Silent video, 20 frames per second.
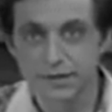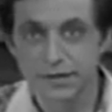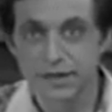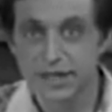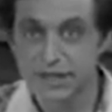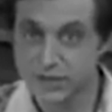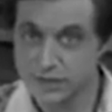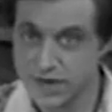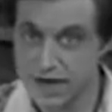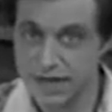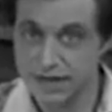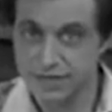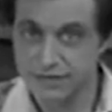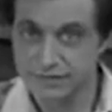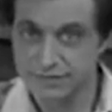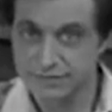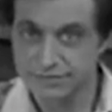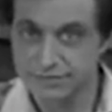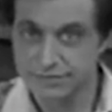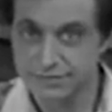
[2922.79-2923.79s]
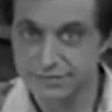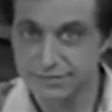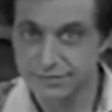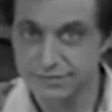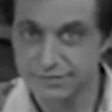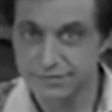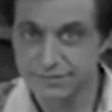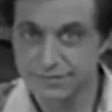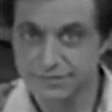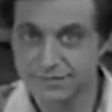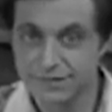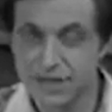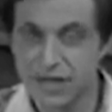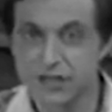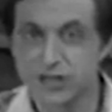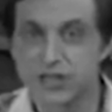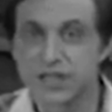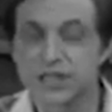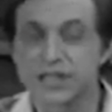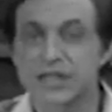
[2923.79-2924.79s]
That's right. Now
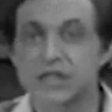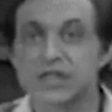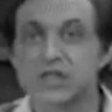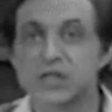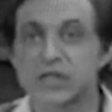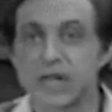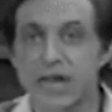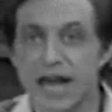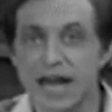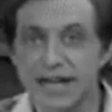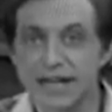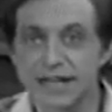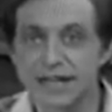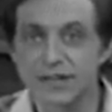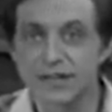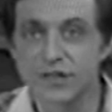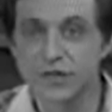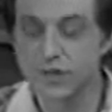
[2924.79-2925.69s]
gently slide it in the